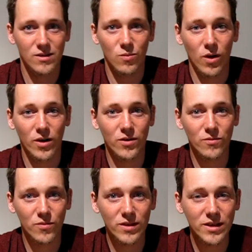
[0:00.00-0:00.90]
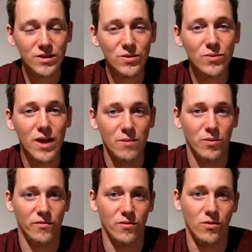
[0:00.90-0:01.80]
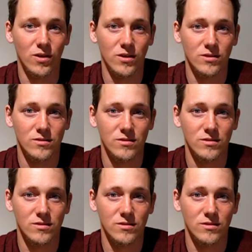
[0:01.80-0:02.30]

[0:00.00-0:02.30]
where I couldn't really do that before.